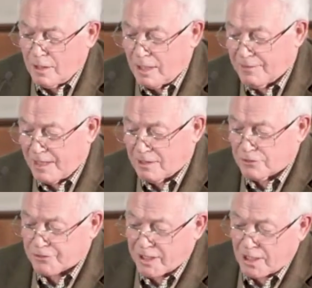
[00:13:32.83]
and
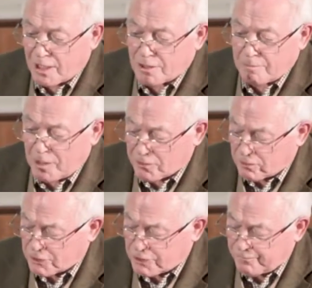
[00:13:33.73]
then drinking in the
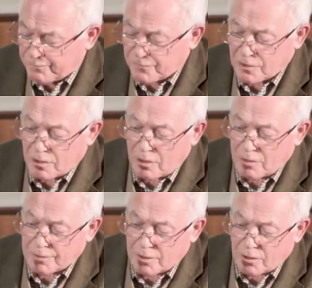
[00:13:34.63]
puddles
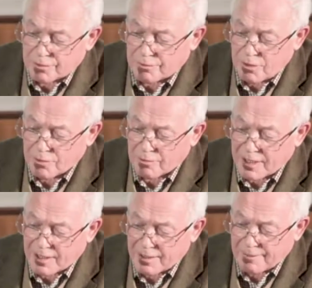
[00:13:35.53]
on the
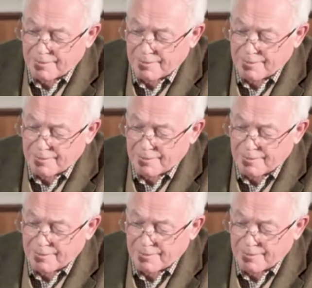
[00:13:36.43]
roadway.